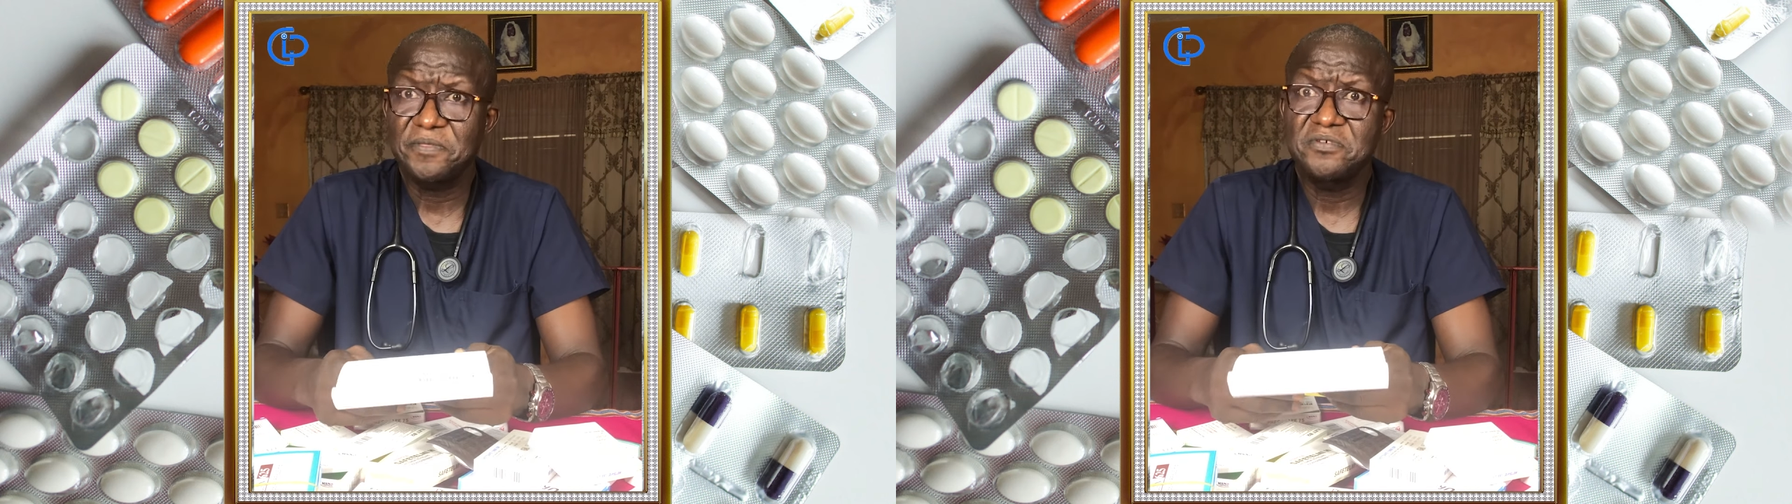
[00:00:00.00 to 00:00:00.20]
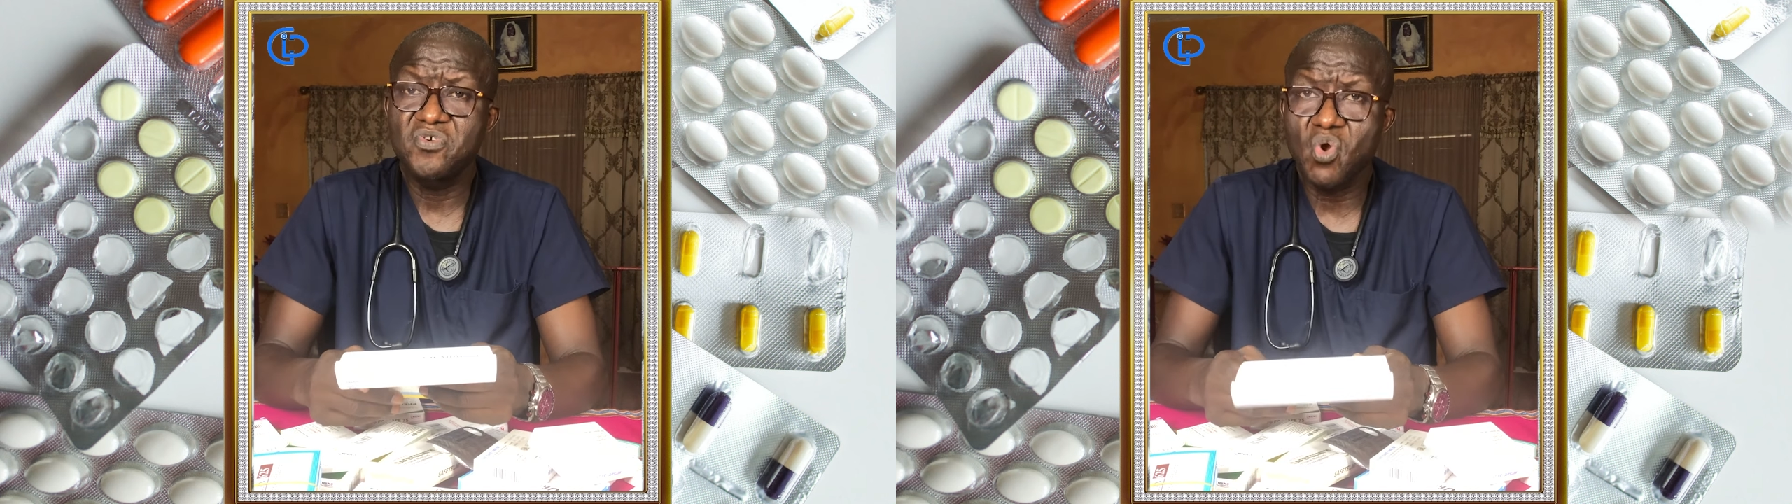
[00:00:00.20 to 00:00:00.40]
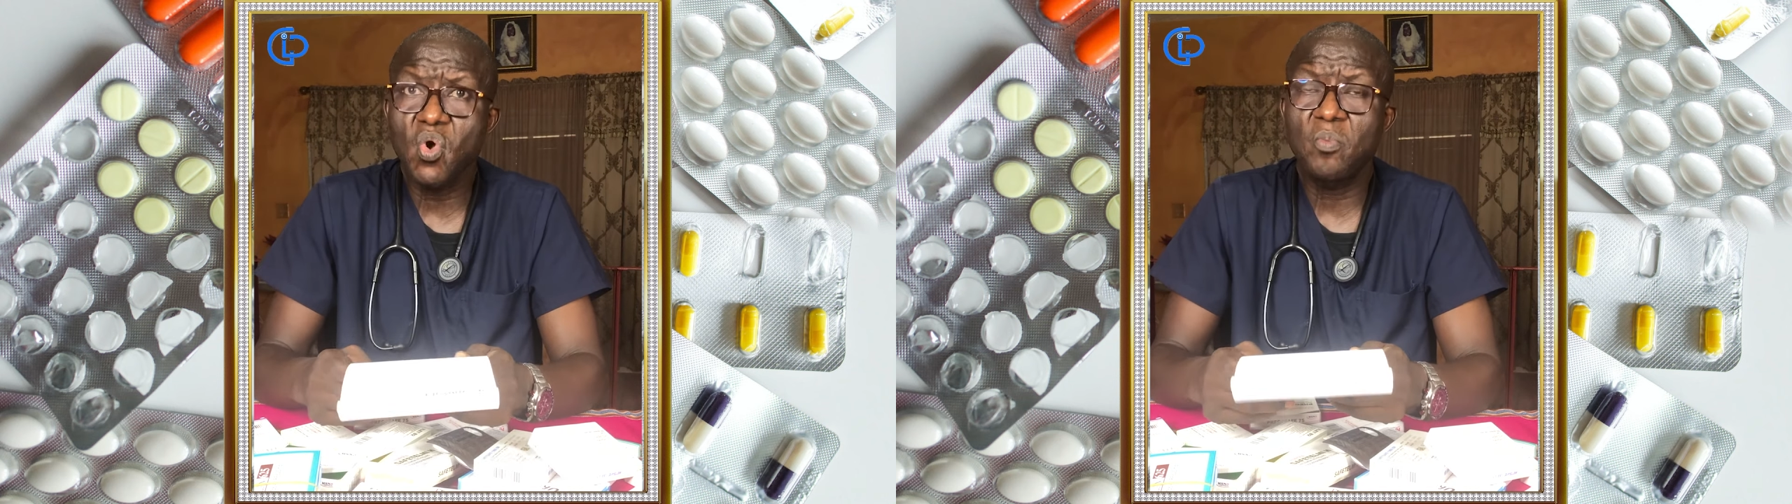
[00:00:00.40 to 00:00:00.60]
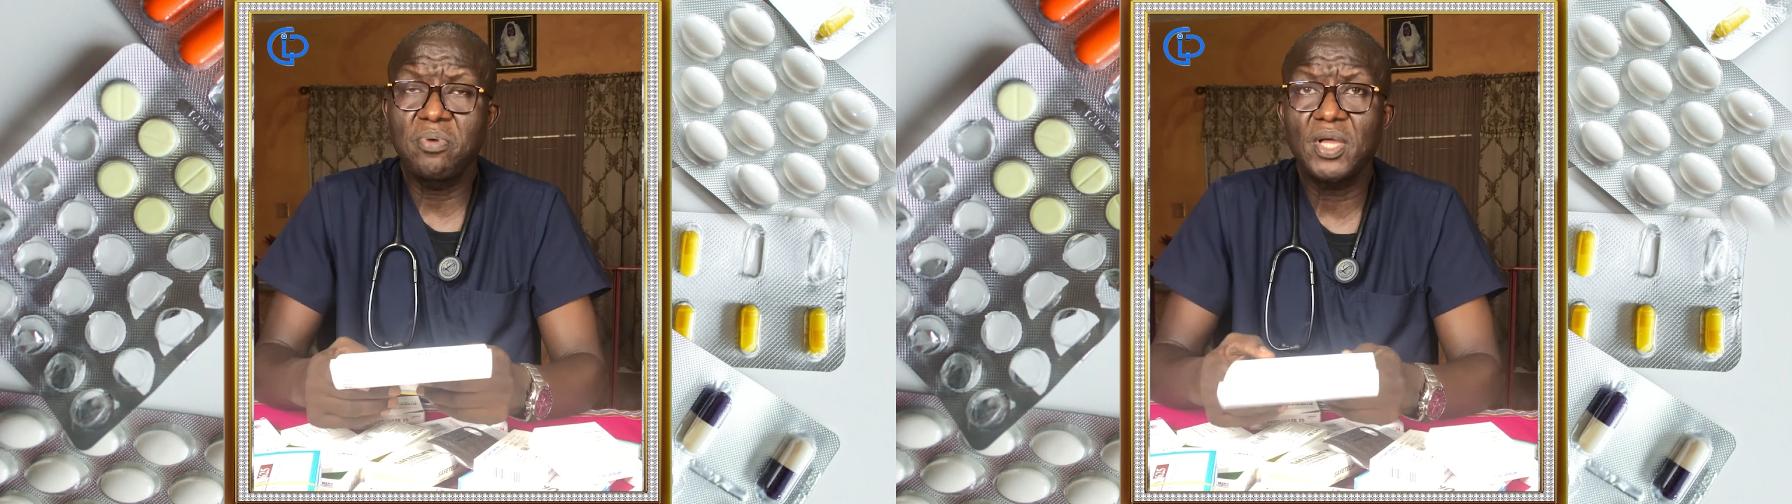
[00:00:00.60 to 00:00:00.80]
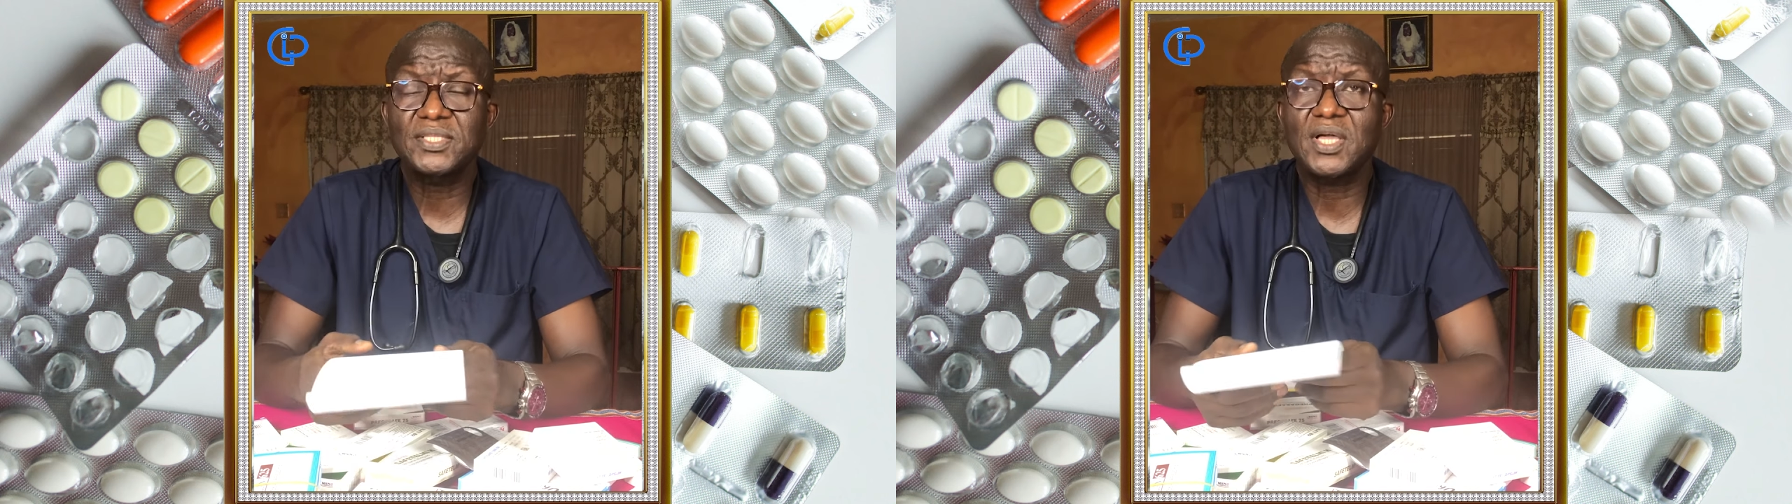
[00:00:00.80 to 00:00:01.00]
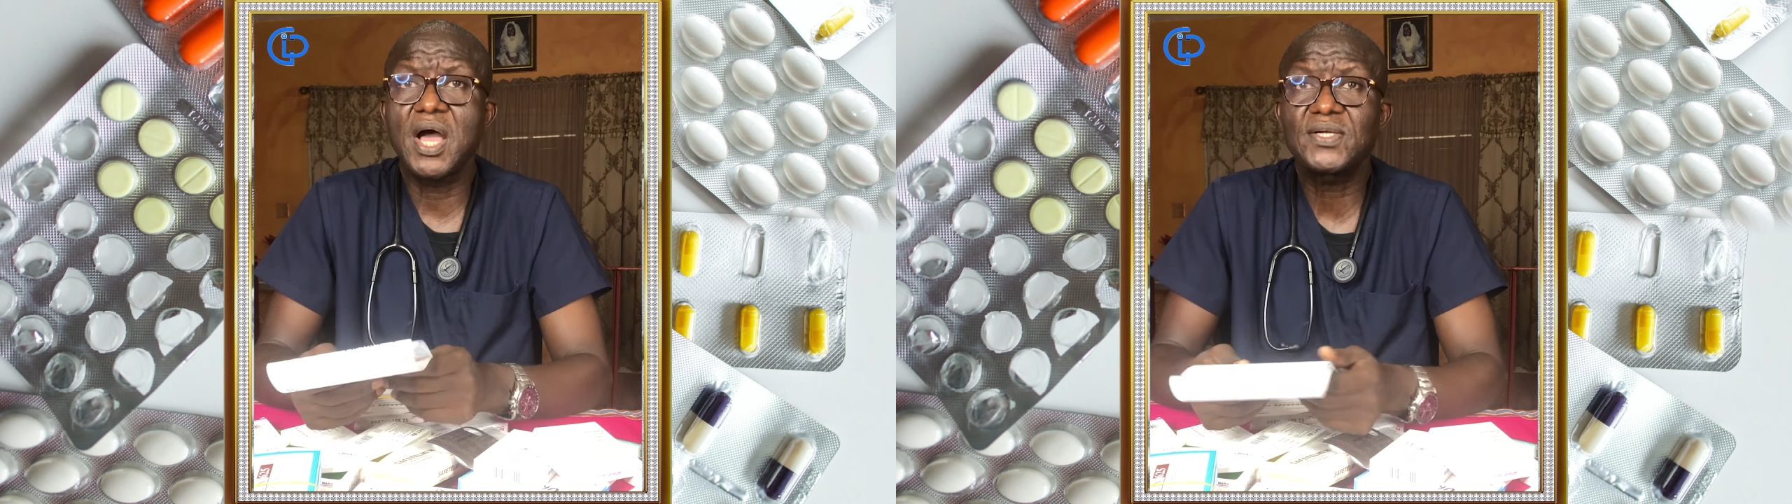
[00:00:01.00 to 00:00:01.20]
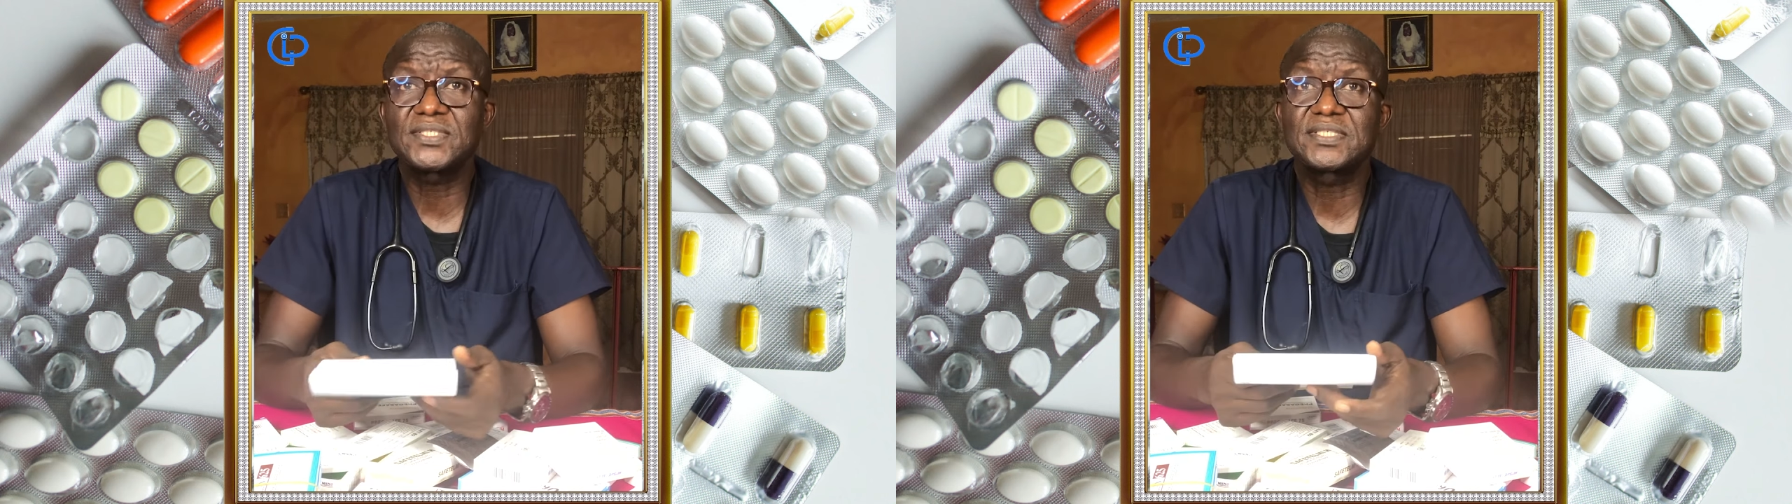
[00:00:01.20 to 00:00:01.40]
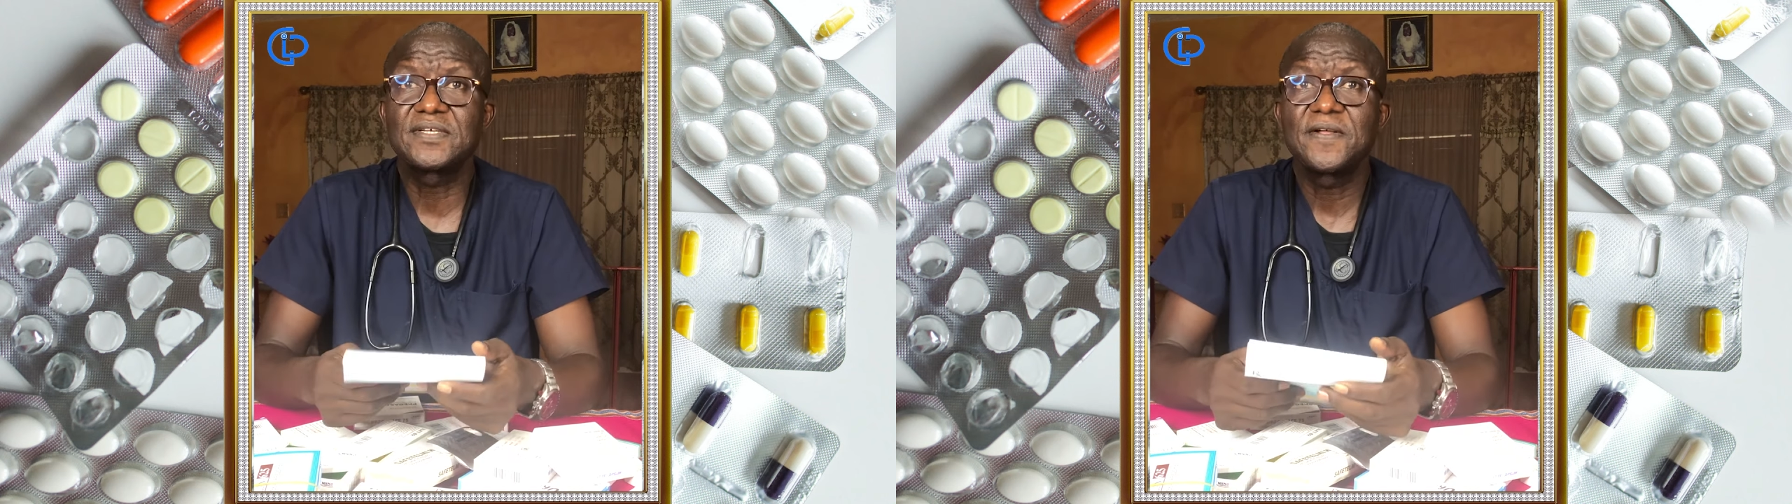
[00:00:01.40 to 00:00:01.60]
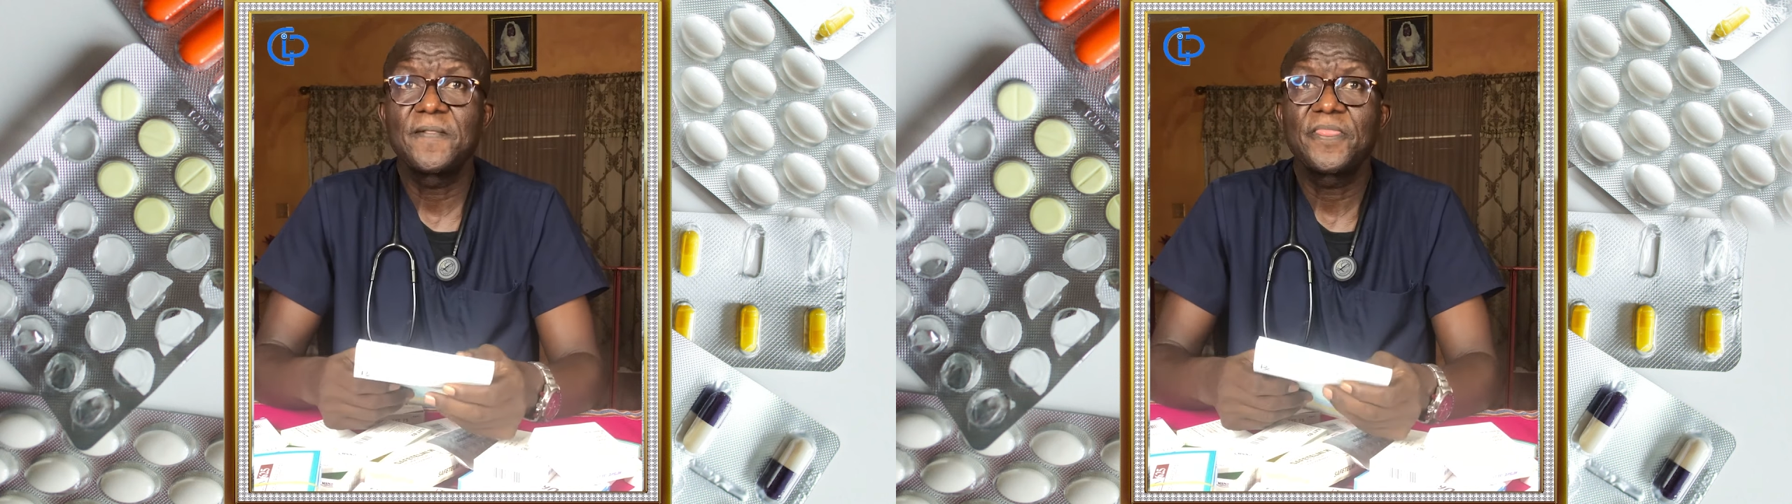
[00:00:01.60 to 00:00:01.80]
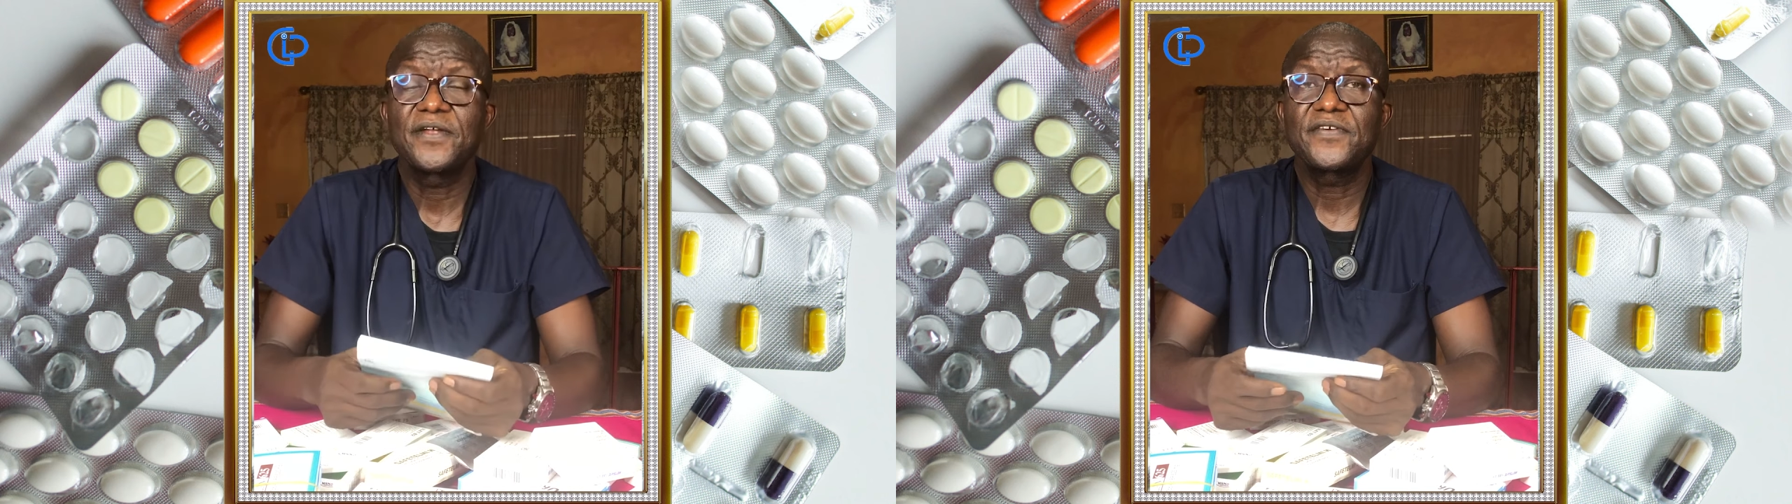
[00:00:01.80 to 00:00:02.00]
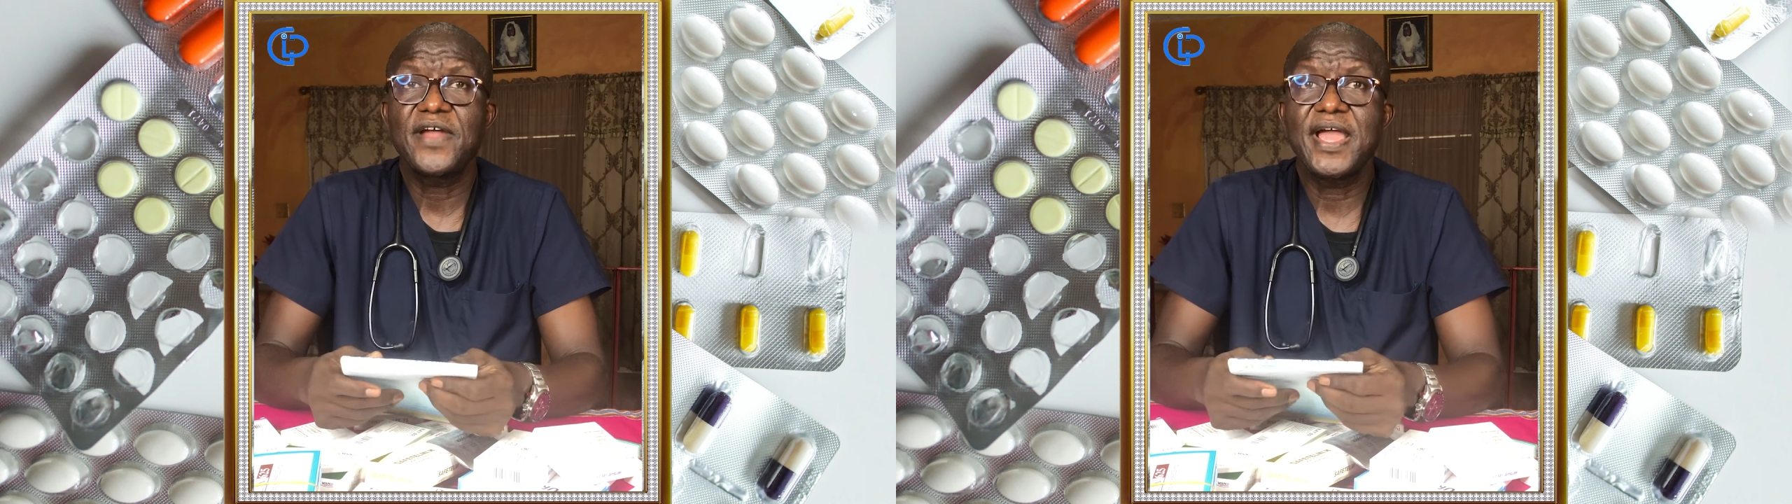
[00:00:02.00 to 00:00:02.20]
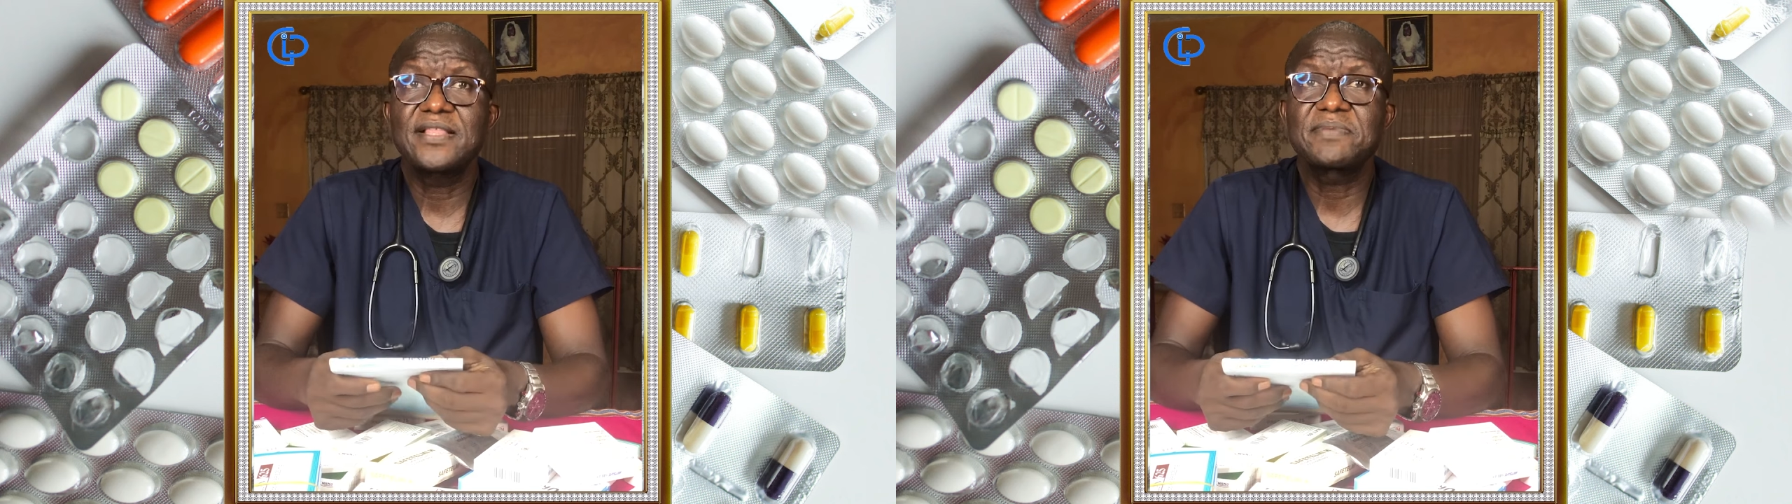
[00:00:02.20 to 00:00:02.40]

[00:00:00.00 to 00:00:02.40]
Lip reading: low blood count, right?